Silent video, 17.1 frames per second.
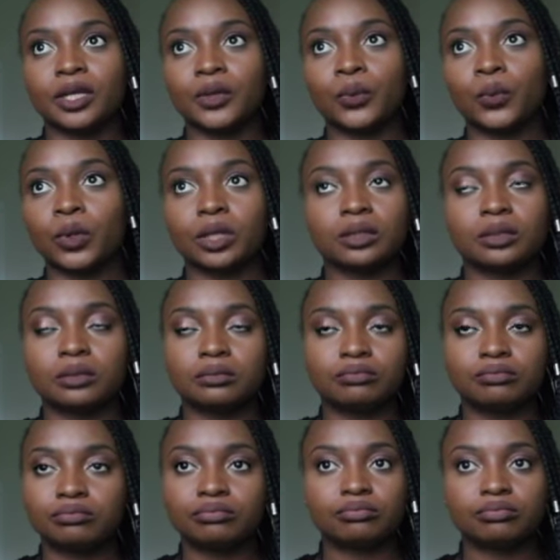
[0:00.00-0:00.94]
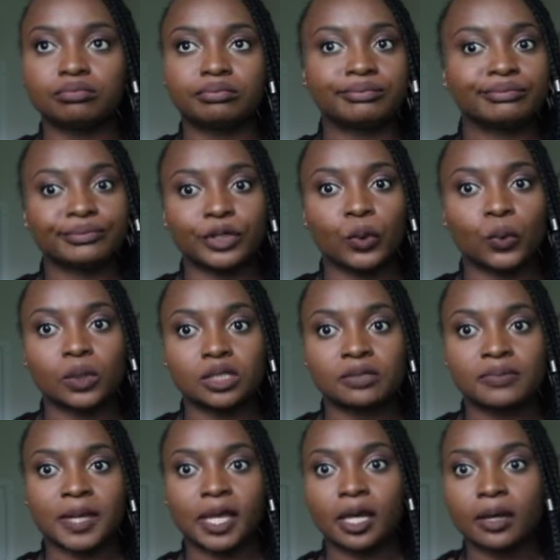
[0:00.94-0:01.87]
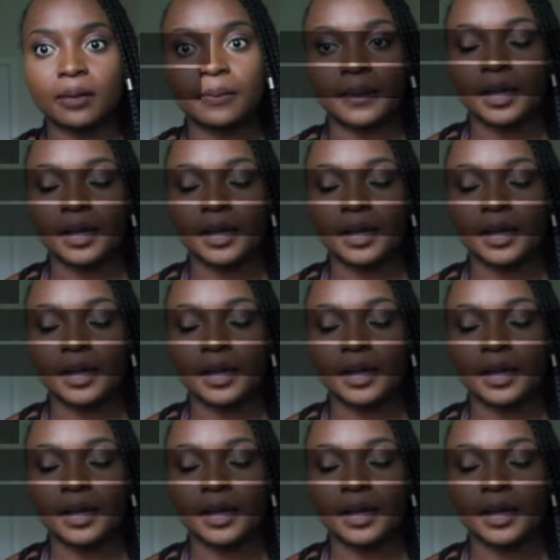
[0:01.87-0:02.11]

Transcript: anyone once makeup.